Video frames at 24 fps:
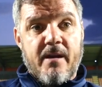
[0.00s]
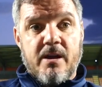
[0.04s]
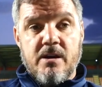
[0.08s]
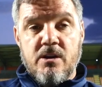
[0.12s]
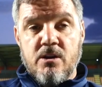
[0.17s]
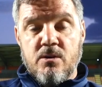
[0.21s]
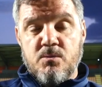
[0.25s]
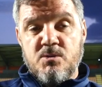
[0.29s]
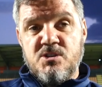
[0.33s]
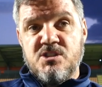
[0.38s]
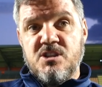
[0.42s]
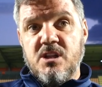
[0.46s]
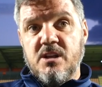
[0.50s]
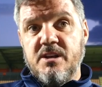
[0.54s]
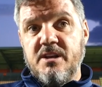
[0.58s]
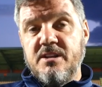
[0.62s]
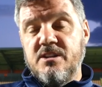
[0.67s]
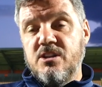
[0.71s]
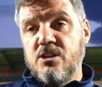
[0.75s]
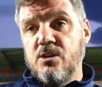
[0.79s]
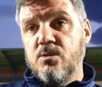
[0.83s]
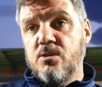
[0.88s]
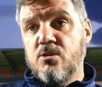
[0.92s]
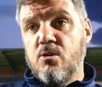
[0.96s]
We still need
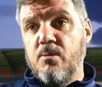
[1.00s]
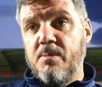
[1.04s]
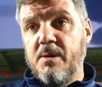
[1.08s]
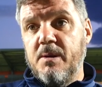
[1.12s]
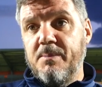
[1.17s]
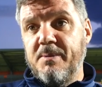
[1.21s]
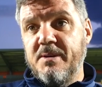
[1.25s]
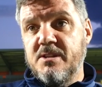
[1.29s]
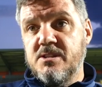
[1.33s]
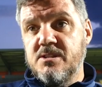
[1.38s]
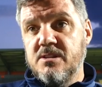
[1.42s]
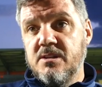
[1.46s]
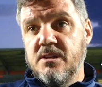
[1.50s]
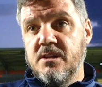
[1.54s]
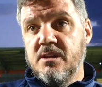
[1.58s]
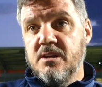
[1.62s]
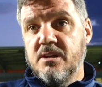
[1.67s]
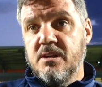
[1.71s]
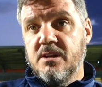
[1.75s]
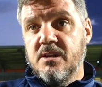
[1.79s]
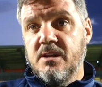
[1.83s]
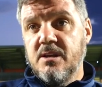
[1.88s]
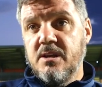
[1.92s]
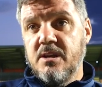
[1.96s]
to do a couple of bits in
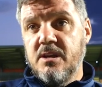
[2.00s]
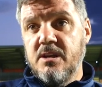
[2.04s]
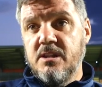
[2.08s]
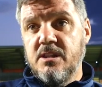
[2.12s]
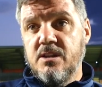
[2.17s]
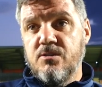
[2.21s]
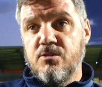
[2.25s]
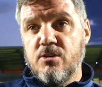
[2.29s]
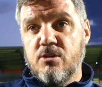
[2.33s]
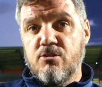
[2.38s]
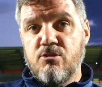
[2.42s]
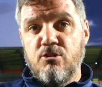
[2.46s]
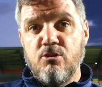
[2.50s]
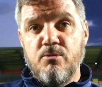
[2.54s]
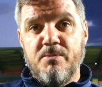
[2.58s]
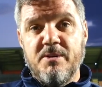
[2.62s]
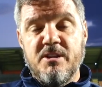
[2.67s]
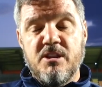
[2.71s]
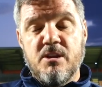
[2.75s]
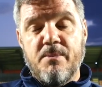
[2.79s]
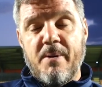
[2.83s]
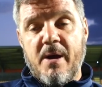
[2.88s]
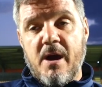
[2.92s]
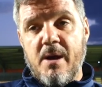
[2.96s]
the
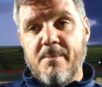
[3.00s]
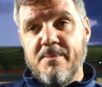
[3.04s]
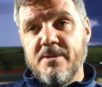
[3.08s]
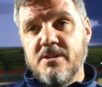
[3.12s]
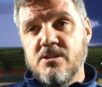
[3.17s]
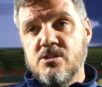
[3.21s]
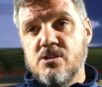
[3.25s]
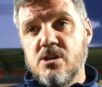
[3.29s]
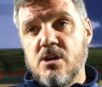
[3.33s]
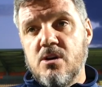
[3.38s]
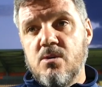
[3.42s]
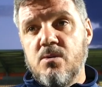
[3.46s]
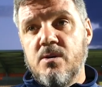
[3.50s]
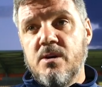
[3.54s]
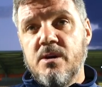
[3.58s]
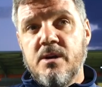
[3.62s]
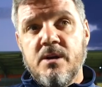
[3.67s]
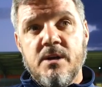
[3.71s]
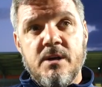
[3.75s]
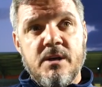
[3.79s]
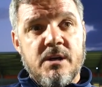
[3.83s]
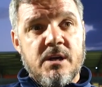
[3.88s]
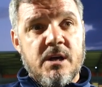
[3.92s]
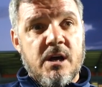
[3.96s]
recruitment department, so
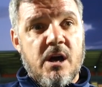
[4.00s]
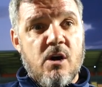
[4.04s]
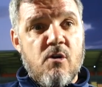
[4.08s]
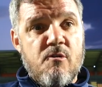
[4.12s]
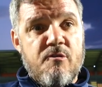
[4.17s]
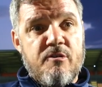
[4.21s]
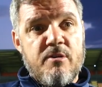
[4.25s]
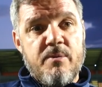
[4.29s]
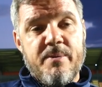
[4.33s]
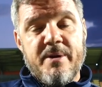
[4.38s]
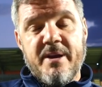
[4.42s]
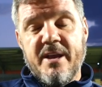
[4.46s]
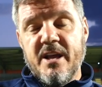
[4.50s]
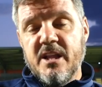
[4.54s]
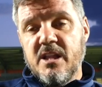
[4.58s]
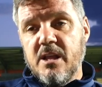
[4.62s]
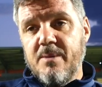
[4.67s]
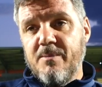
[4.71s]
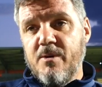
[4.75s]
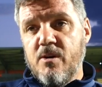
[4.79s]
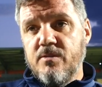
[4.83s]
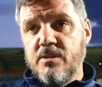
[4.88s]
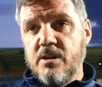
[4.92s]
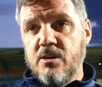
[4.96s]
hopefully we can get
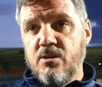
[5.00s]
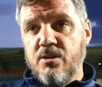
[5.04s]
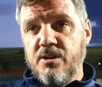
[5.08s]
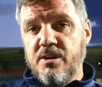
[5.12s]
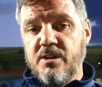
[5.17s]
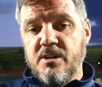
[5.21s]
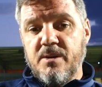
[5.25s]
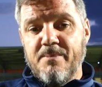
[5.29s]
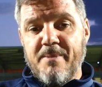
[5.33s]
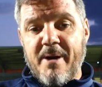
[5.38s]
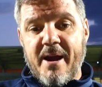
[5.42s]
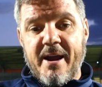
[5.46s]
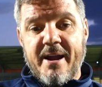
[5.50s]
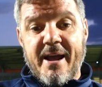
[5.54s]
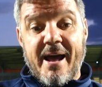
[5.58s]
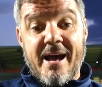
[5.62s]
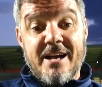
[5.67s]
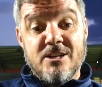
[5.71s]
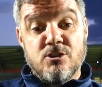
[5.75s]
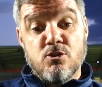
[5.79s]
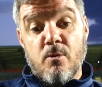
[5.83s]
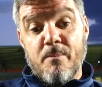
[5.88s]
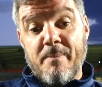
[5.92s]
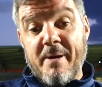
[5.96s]
them over the line. The market
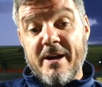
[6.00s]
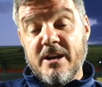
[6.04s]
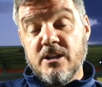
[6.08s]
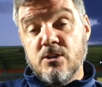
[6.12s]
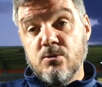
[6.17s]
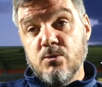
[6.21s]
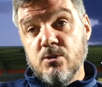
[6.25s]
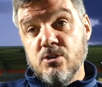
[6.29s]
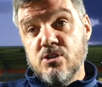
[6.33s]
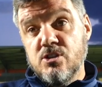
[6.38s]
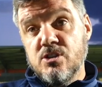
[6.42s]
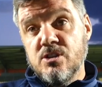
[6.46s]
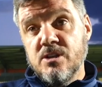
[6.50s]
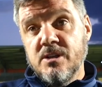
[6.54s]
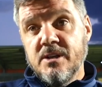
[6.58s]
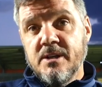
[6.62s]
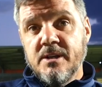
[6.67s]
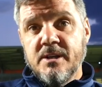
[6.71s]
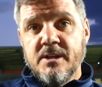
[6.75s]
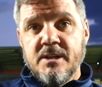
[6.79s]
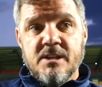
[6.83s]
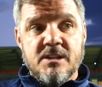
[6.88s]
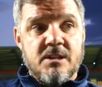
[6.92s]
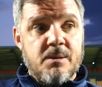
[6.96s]
has come back to us.
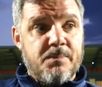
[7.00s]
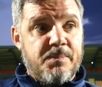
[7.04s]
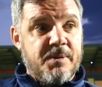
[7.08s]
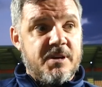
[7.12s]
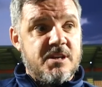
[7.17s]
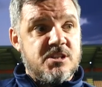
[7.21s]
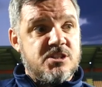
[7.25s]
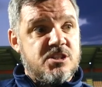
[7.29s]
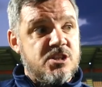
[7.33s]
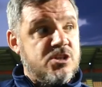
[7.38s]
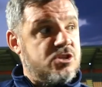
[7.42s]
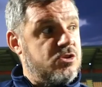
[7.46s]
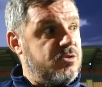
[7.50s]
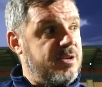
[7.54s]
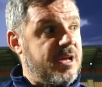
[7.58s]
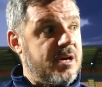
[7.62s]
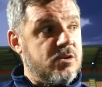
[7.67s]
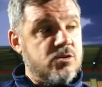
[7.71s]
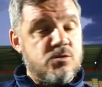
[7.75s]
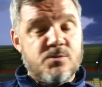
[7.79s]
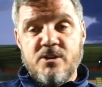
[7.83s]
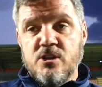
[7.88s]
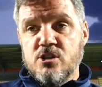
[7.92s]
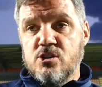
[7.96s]
The biggest issue now
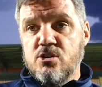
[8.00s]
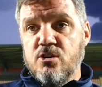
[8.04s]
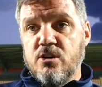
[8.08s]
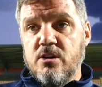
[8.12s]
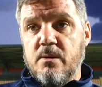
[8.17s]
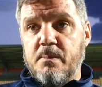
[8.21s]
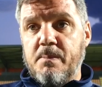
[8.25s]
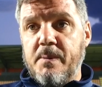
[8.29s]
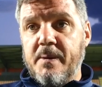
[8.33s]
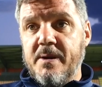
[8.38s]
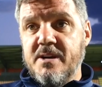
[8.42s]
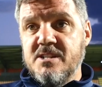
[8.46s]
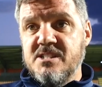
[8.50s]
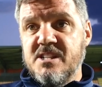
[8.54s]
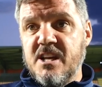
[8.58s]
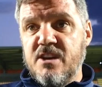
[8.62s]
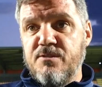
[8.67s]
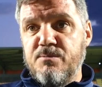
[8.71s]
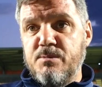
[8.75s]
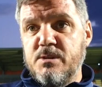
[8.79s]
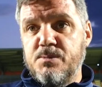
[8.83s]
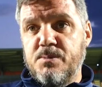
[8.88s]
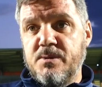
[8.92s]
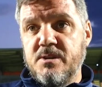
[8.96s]
is when you're signing players,
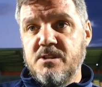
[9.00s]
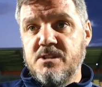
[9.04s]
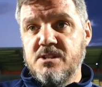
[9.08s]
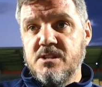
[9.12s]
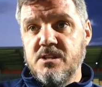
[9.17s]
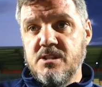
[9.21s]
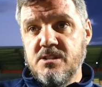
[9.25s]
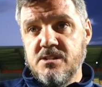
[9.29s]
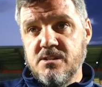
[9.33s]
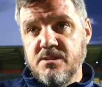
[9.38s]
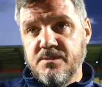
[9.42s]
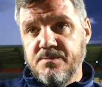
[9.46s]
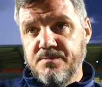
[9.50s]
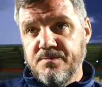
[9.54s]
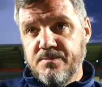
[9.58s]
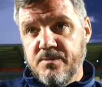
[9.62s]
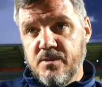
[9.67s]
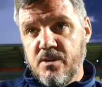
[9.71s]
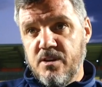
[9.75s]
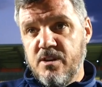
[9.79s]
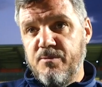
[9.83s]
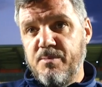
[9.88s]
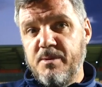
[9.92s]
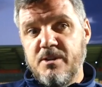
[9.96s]
they've missed pre-season,
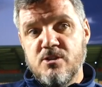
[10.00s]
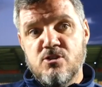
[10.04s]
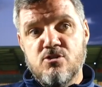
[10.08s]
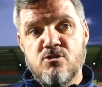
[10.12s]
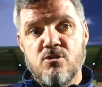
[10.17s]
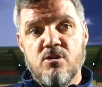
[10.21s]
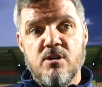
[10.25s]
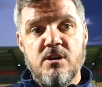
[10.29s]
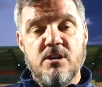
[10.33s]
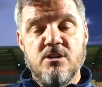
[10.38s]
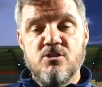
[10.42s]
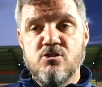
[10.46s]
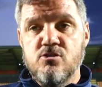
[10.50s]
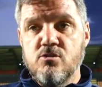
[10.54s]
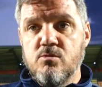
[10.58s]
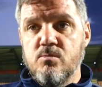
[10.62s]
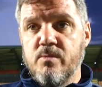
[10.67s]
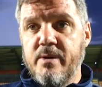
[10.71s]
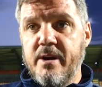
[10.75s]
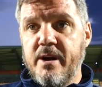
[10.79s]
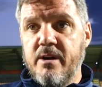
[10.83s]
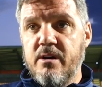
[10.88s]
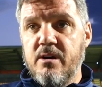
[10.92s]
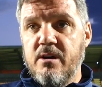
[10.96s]
or they've been trialing
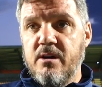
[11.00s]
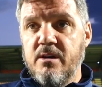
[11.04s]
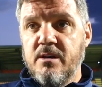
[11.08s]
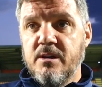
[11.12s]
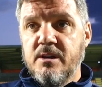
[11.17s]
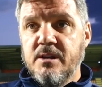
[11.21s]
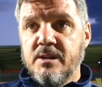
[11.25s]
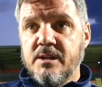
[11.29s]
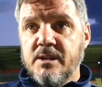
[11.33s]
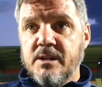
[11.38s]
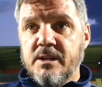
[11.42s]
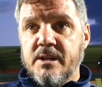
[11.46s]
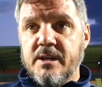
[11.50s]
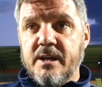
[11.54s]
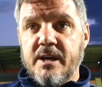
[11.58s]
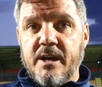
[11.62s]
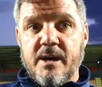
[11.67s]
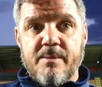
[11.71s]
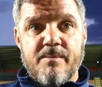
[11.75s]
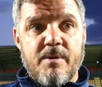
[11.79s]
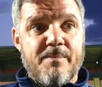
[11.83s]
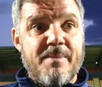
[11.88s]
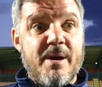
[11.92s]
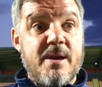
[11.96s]
somewhere,
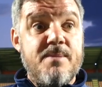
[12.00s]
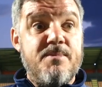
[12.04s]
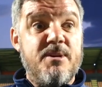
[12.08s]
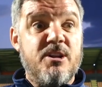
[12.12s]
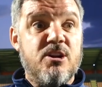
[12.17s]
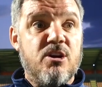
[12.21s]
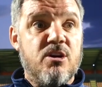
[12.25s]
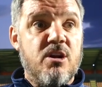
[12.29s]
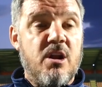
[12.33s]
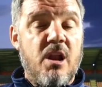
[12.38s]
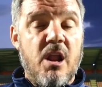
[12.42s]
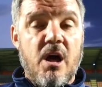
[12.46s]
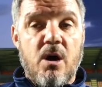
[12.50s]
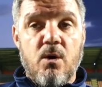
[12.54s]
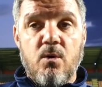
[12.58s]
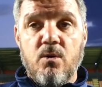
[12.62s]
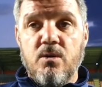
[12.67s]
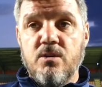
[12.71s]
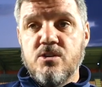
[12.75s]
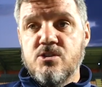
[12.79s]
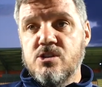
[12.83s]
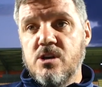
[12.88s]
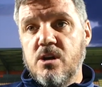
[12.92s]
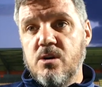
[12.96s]
or maybe they're
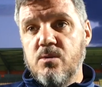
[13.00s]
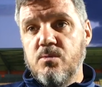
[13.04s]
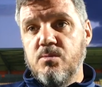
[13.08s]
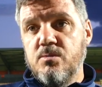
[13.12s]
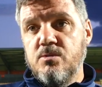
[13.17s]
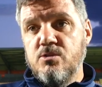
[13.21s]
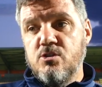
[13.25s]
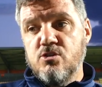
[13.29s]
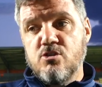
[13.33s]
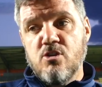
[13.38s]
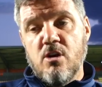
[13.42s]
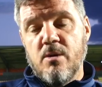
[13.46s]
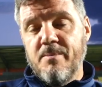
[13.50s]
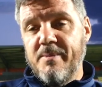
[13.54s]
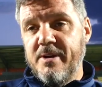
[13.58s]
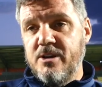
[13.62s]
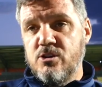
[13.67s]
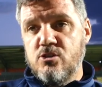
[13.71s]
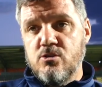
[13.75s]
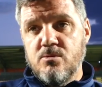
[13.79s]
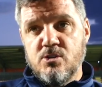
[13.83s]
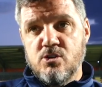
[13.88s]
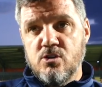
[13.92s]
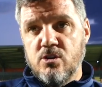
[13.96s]
alone, so we just got to make
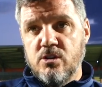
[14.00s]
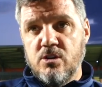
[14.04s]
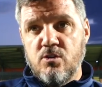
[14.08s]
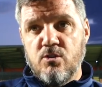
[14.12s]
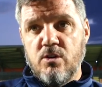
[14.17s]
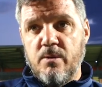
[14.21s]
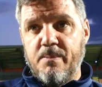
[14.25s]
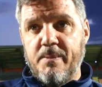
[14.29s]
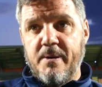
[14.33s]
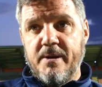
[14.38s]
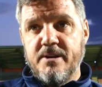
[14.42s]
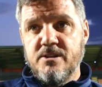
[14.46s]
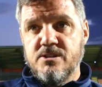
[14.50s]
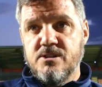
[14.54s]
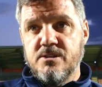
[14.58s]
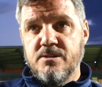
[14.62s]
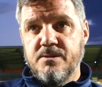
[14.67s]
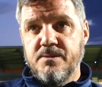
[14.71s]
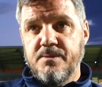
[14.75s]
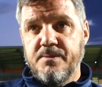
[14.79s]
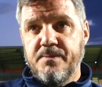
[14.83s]
sure we sign the right players.